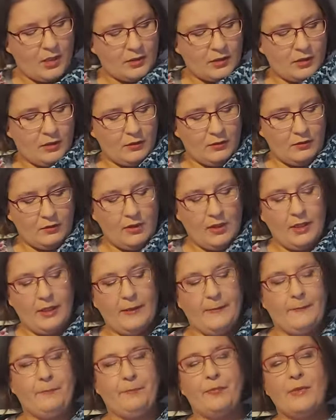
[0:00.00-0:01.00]
So
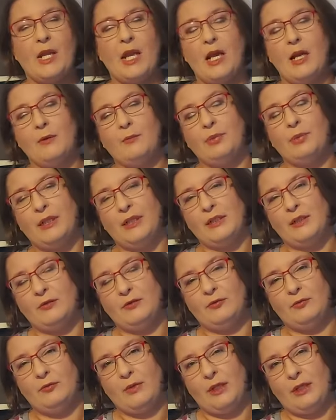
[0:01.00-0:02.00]
I'm planning
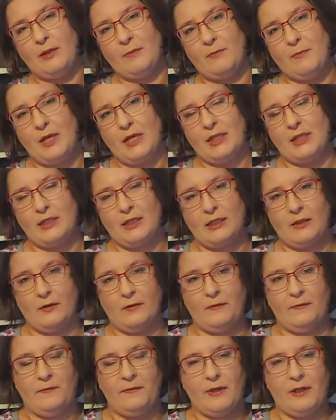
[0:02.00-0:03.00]
to make
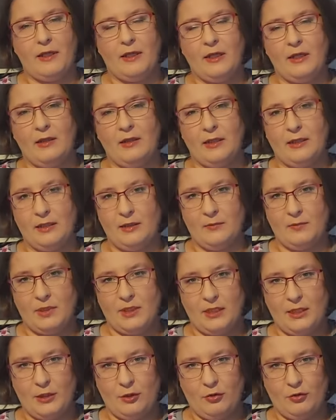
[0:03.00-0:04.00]
myself a denim
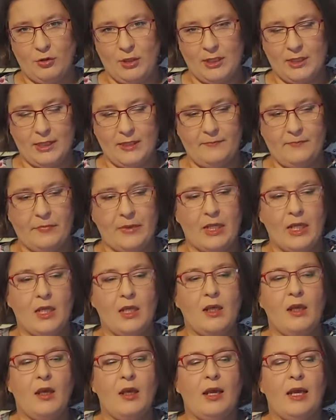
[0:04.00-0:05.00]
style dress,
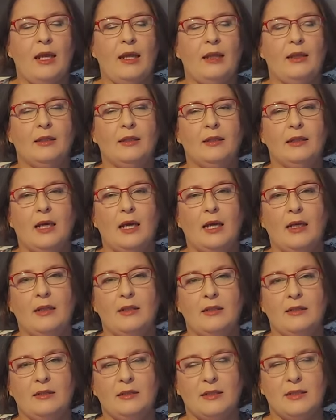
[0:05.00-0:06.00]
and I
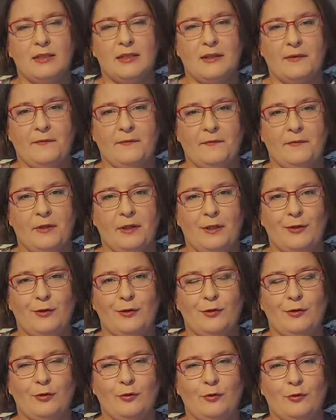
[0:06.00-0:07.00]
needed something
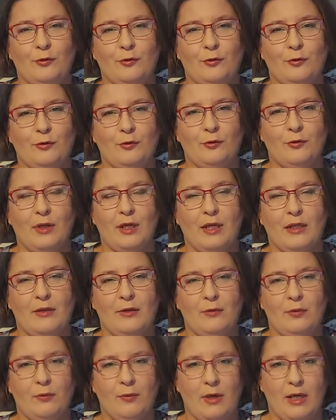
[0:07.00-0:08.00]
to do a
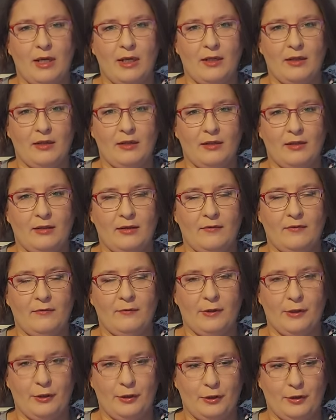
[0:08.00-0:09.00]
twill
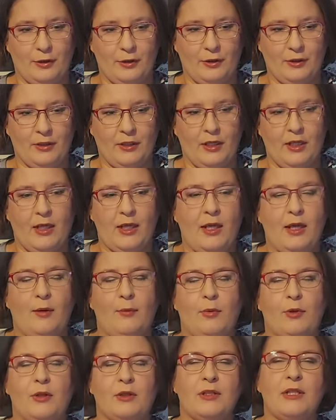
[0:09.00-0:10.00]
version
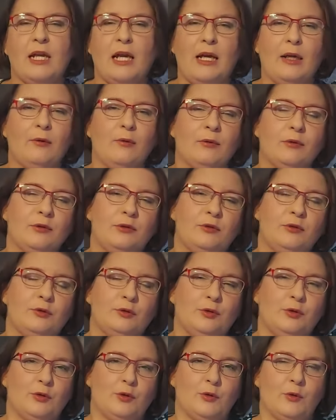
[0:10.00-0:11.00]
because I want
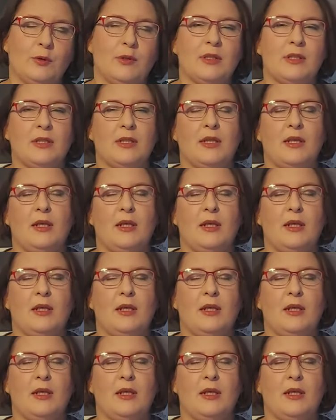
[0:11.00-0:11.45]
to use